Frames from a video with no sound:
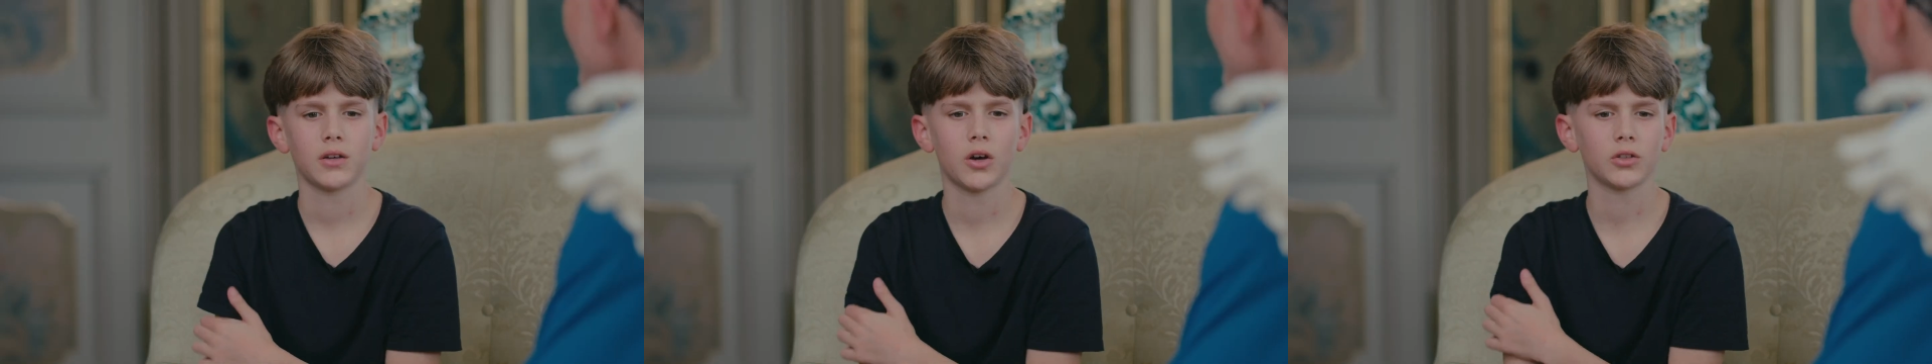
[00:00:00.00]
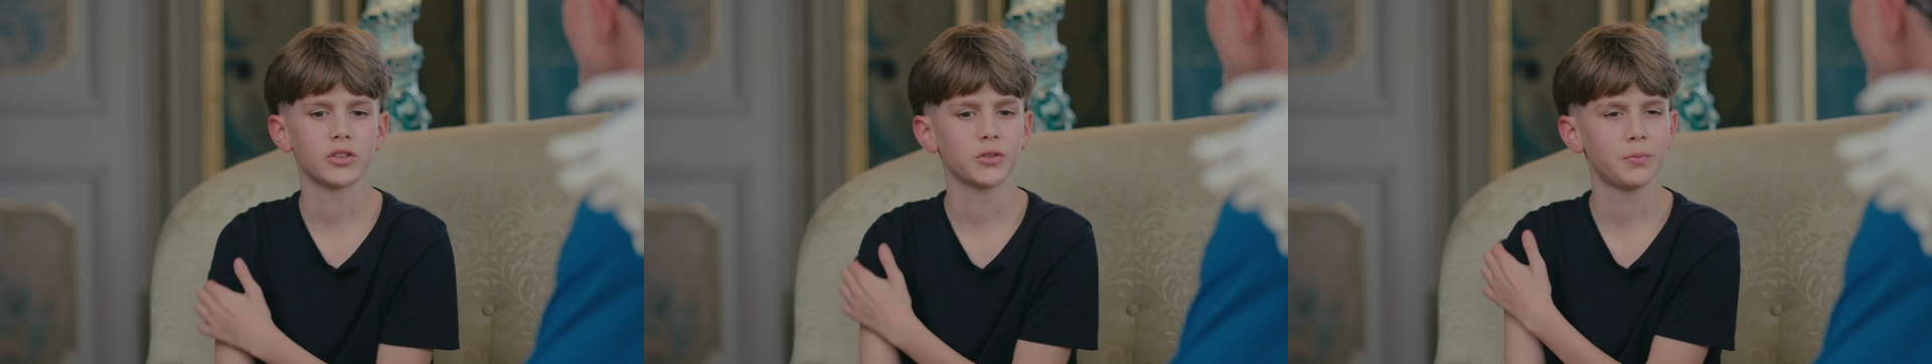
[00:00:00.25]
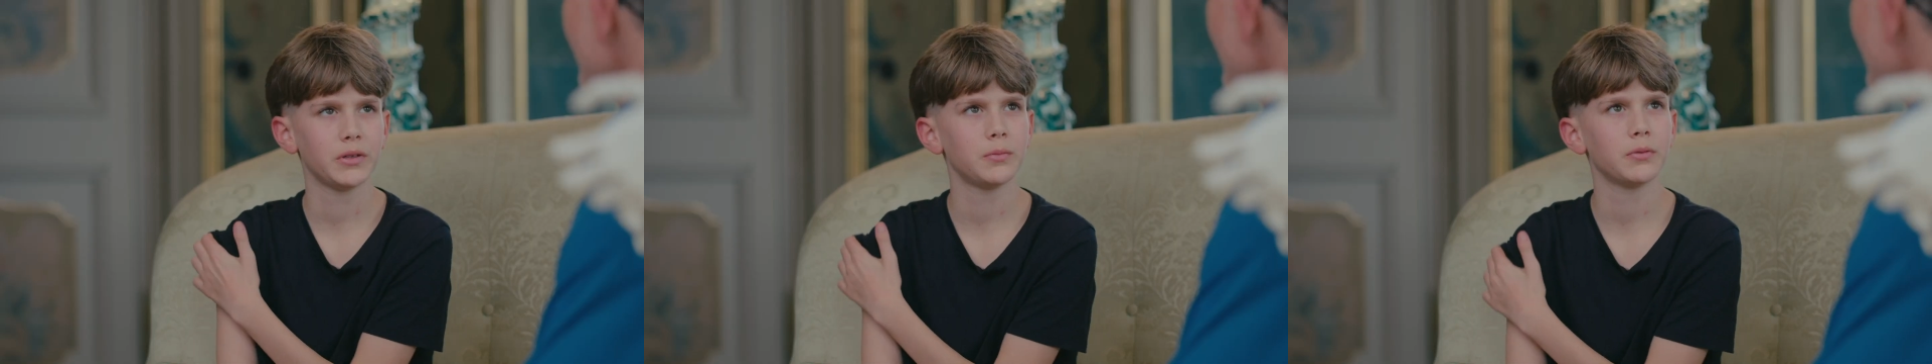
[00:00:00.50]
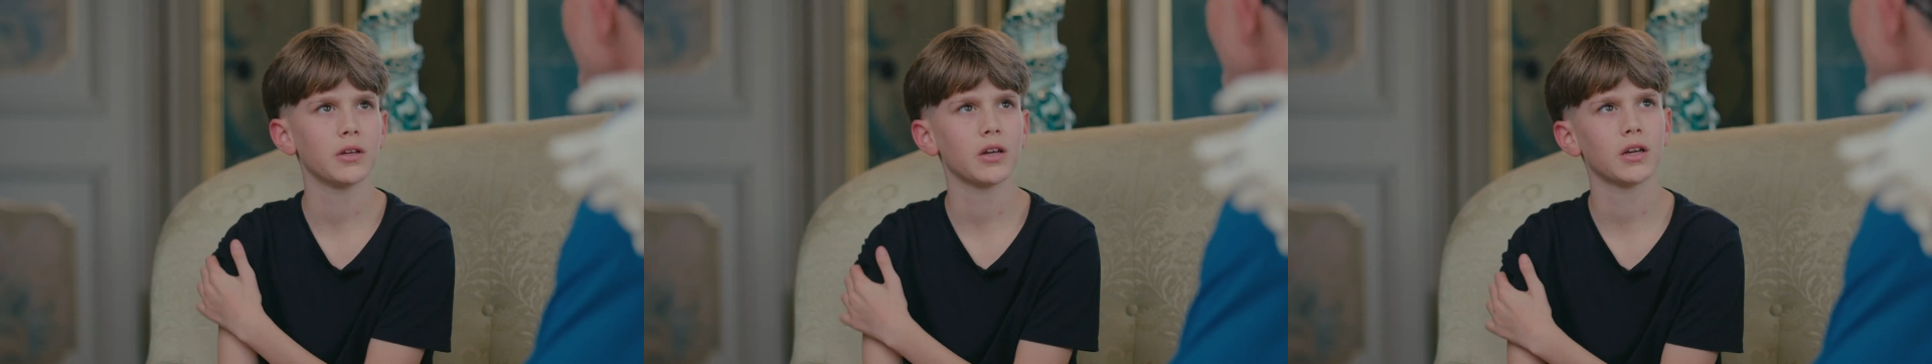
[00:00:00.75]
other
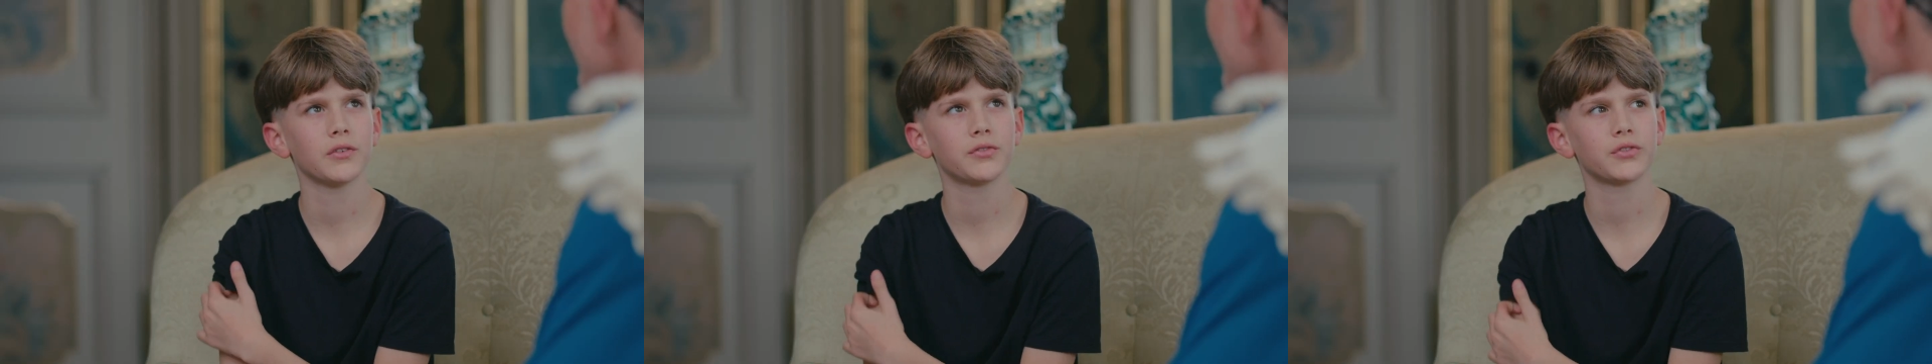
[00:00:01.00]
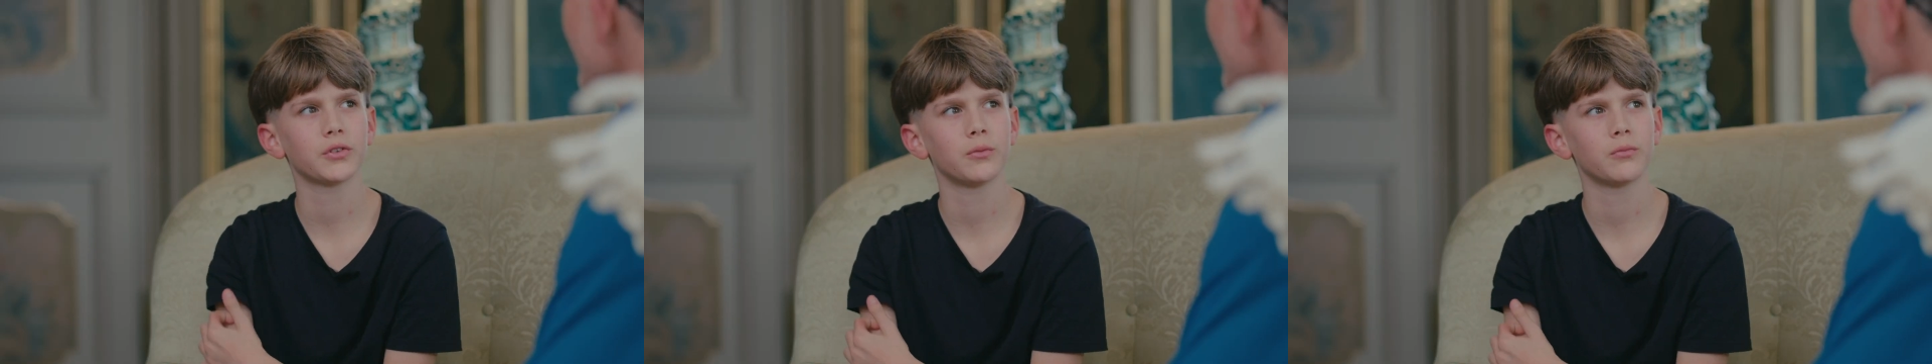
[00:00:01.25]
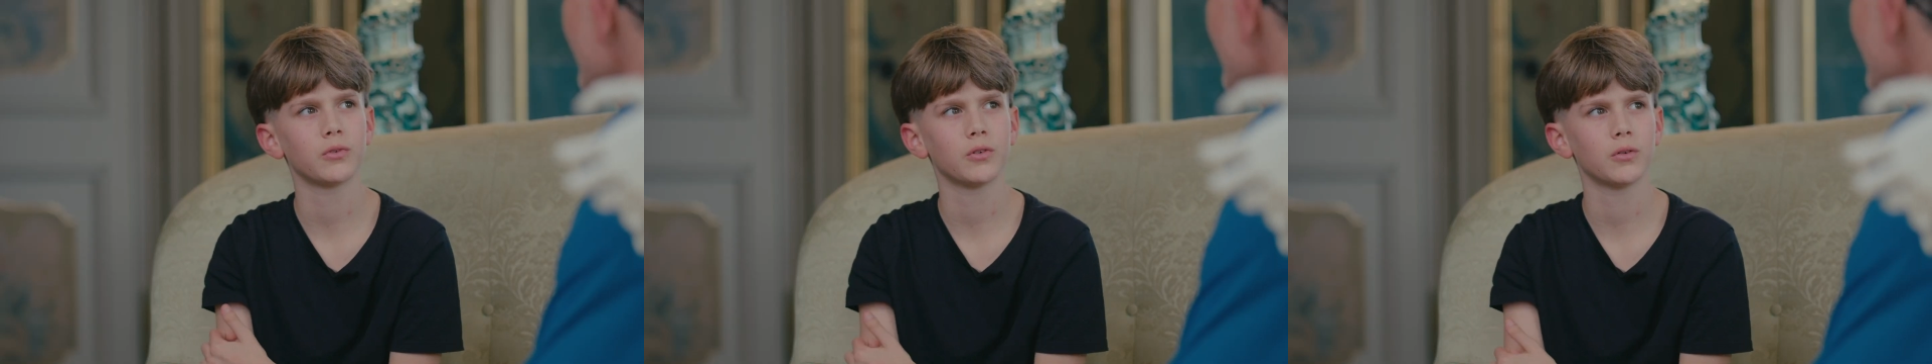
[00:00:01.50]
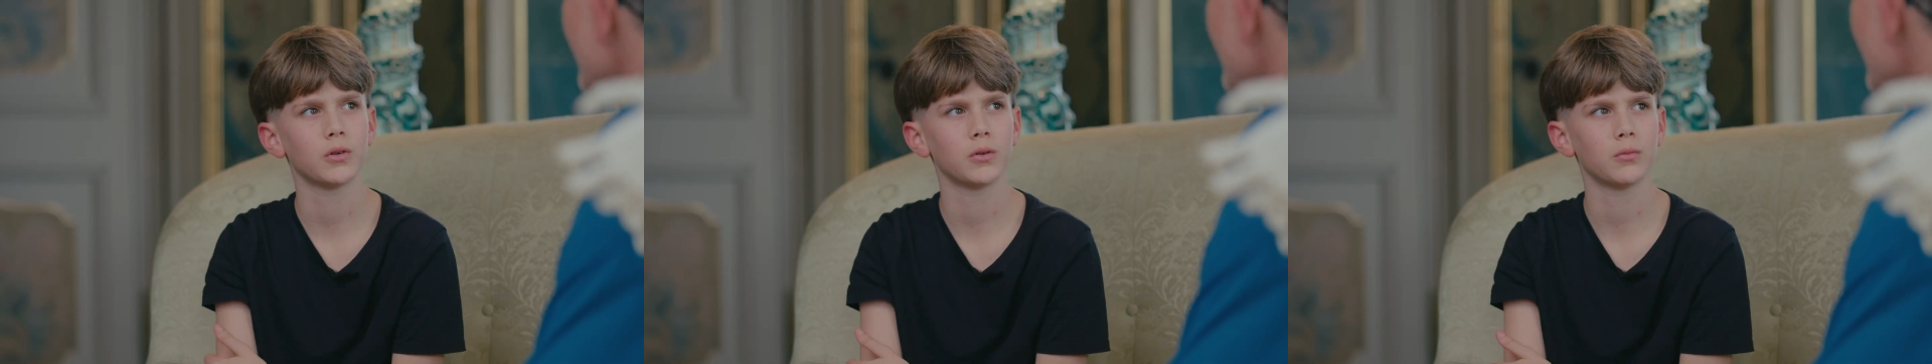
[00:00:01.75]
people have
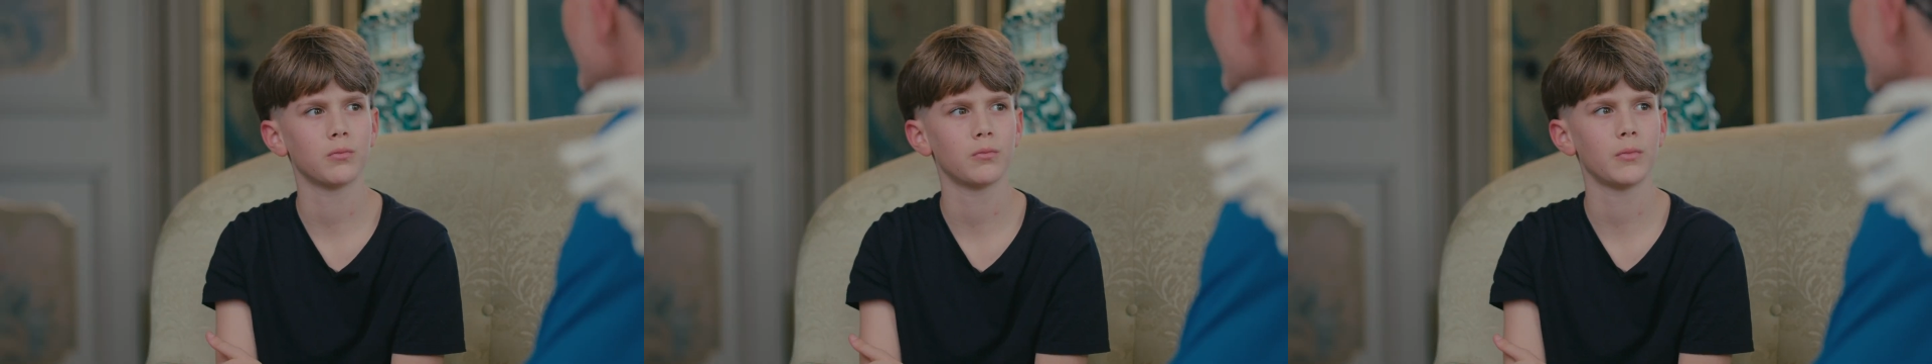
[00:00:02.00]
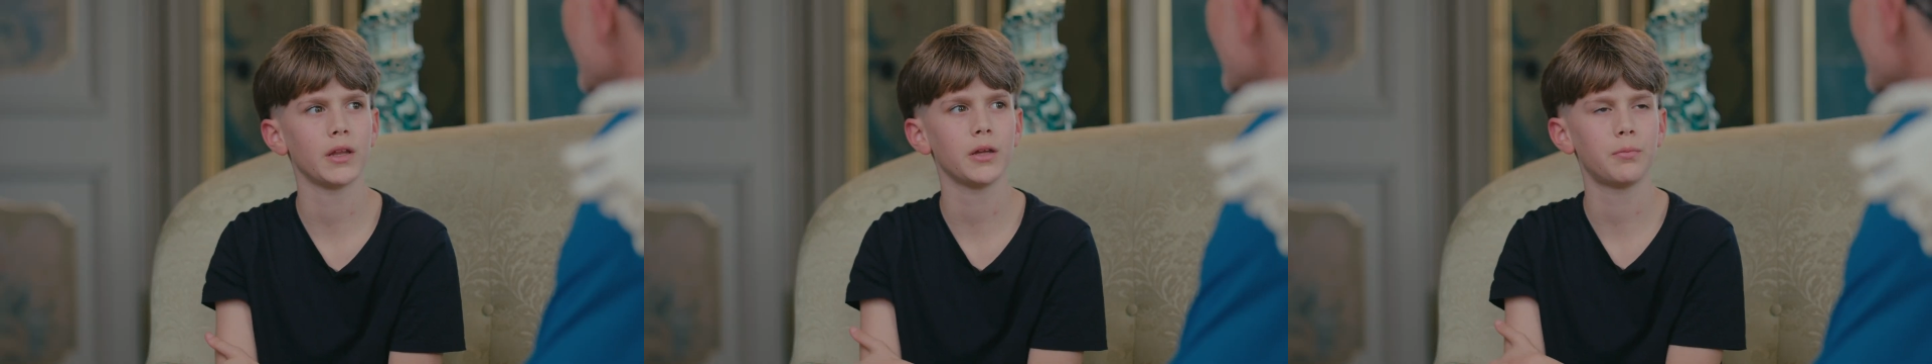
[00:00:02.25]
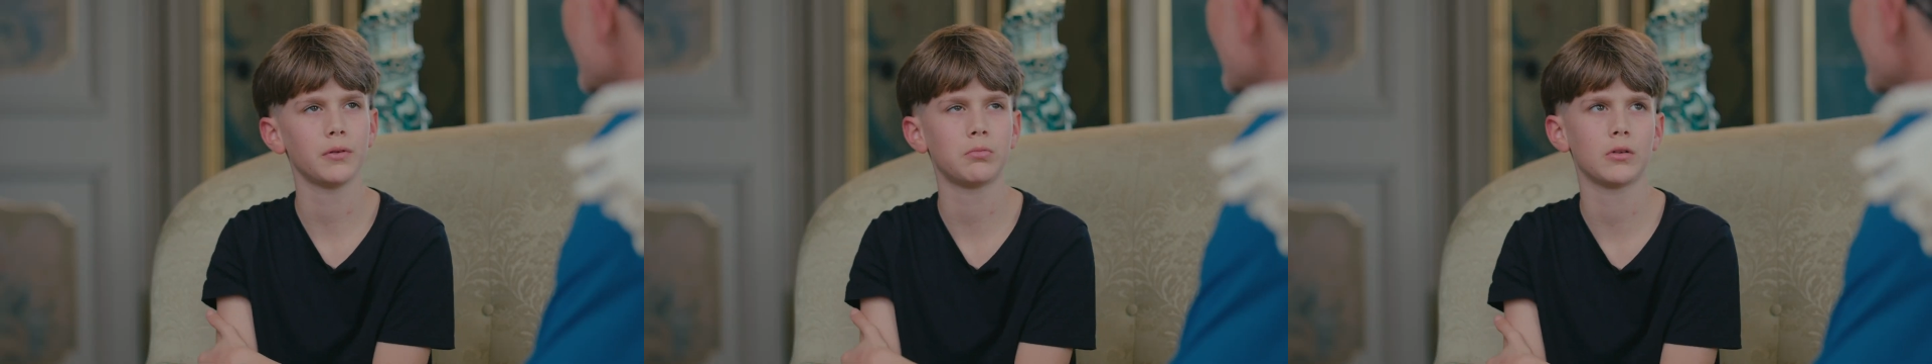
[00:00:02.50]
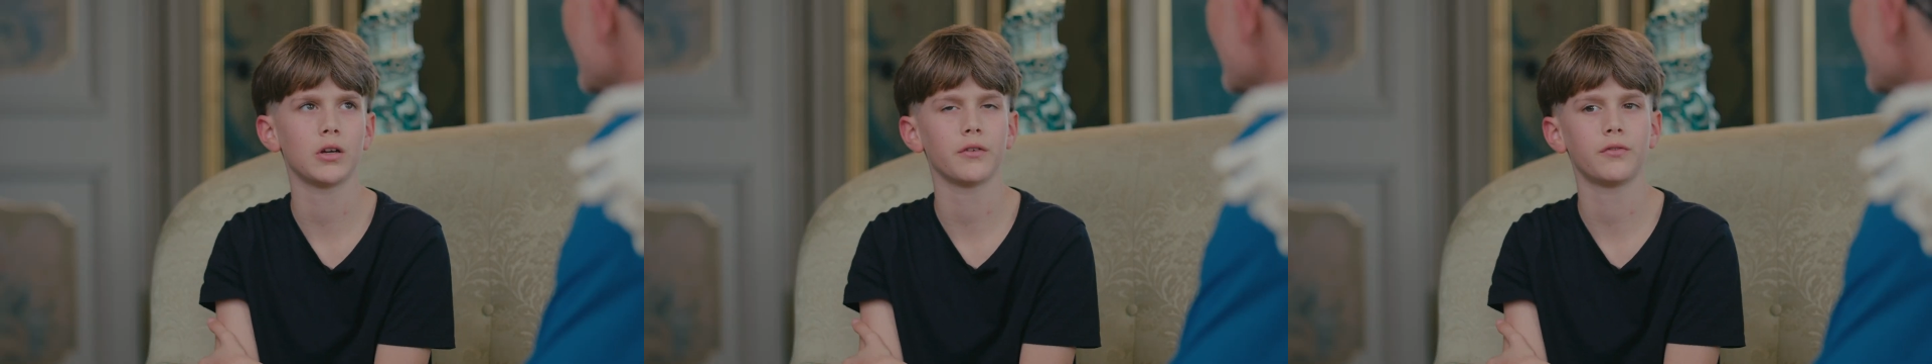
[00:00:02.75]
many
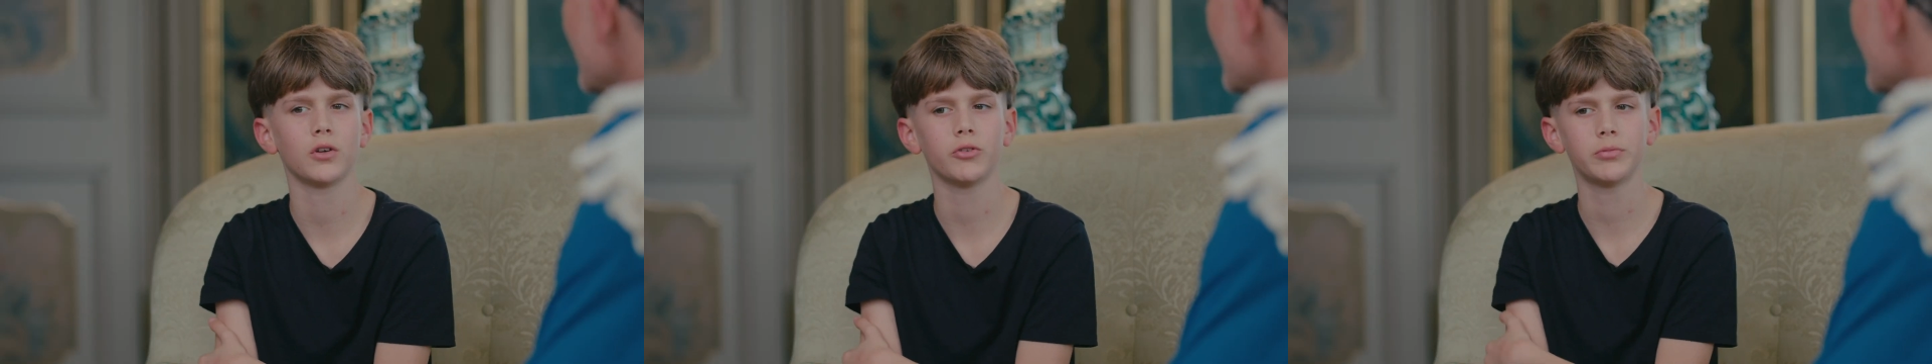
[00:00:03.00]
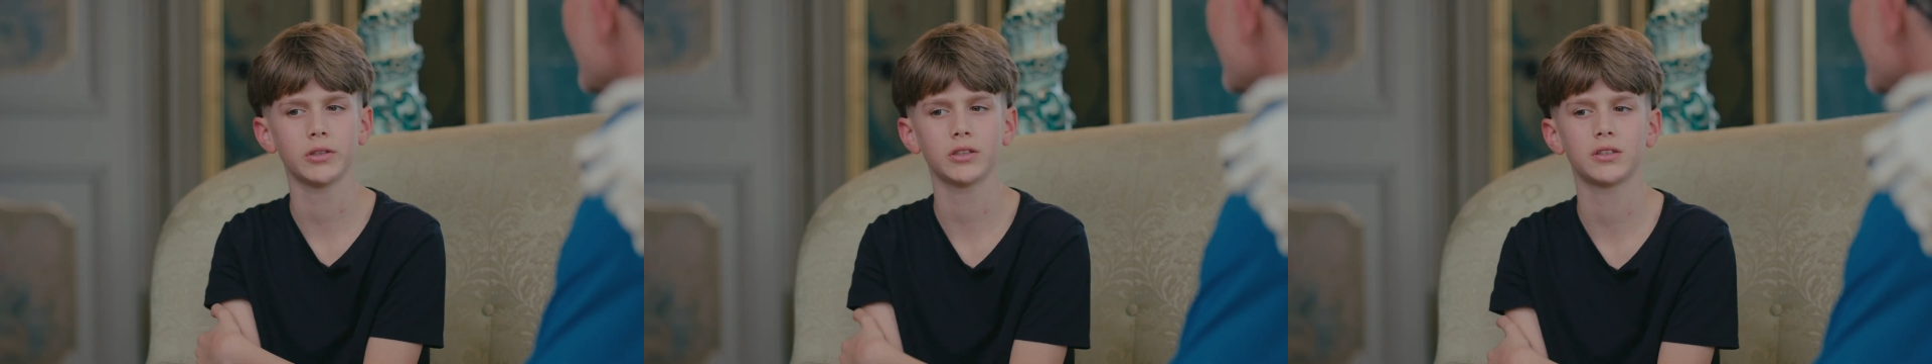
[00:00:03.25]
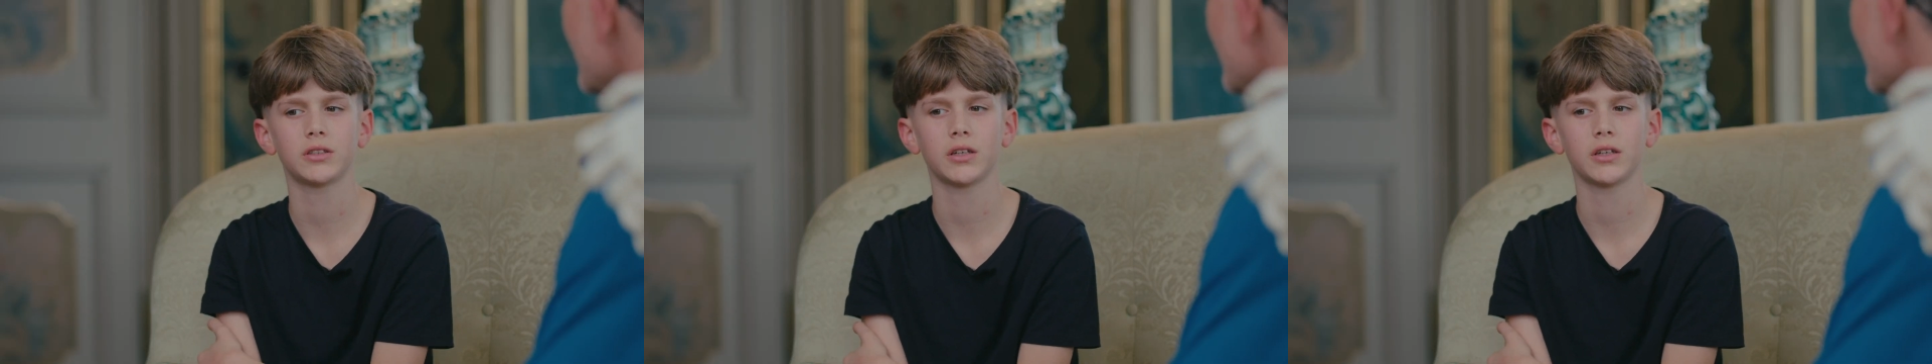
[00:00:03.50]
people have robots,